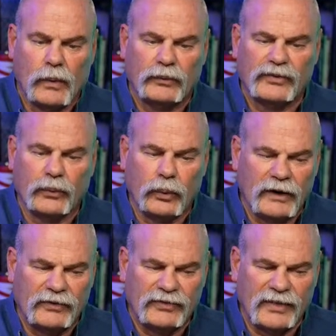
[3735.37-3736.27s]
What was the
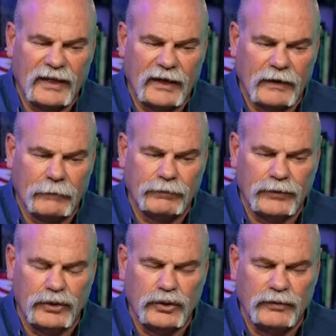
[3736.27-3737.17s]
weirdest thing
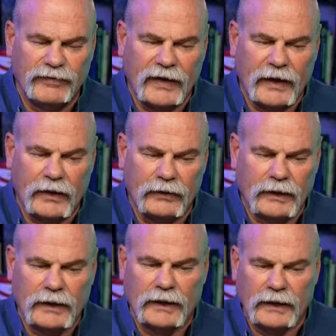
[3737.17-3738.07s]
you found
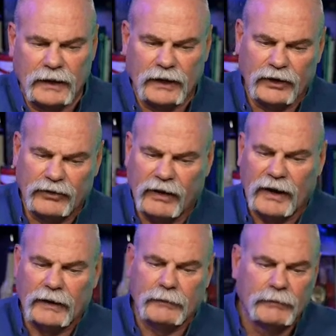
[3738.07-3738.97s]
in a
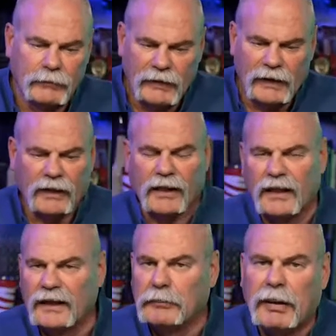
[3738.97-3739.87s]
drain? Man,
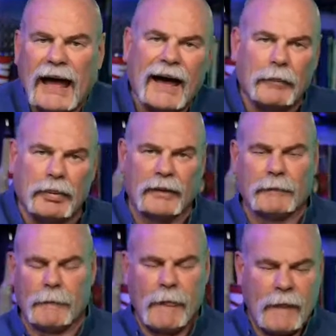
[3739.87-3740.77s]
clean pipe.
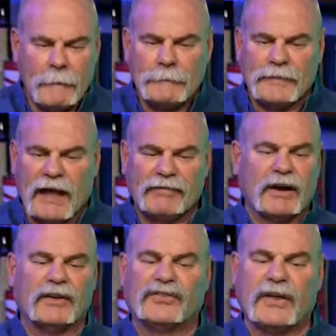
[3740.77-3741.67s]
I've
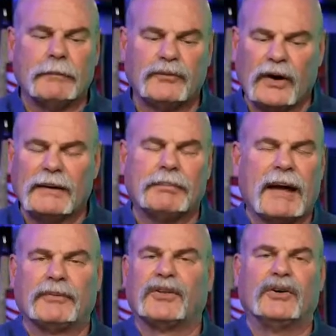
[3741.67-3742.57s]
gone in some drain
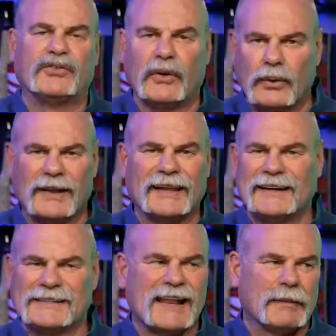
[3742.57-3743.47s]
pipes that are so
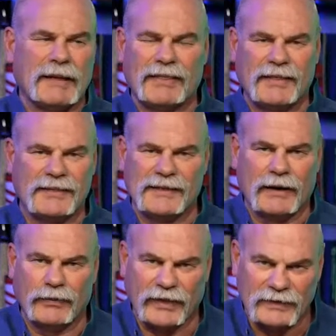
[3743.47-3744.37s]
clean, it's like, man,
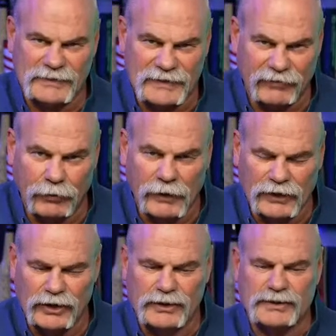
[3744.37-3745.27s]
I don't think this has ever
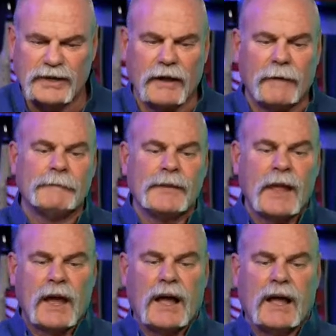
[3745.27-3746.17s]
been used.
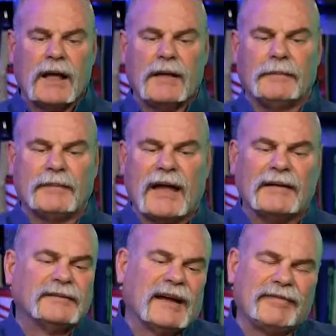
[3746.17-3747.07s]
I
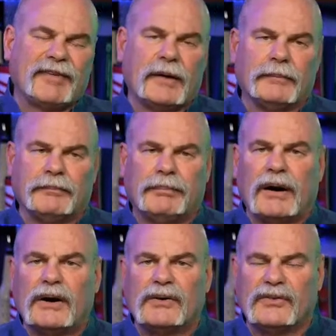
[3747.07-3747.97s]
found
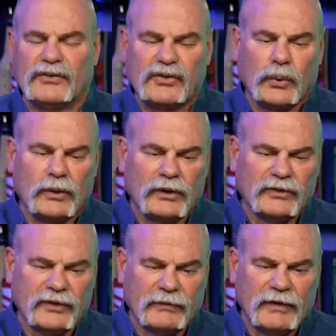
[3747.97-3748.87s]
birds and
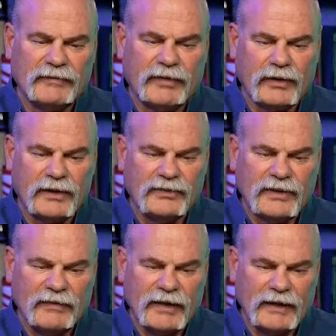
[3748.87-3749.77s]
squirrels and funky
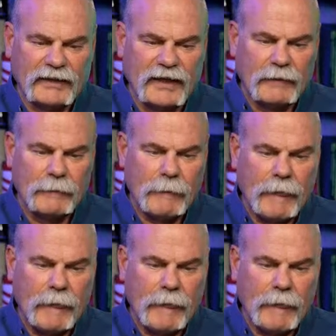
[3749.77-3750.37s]
stuff like that.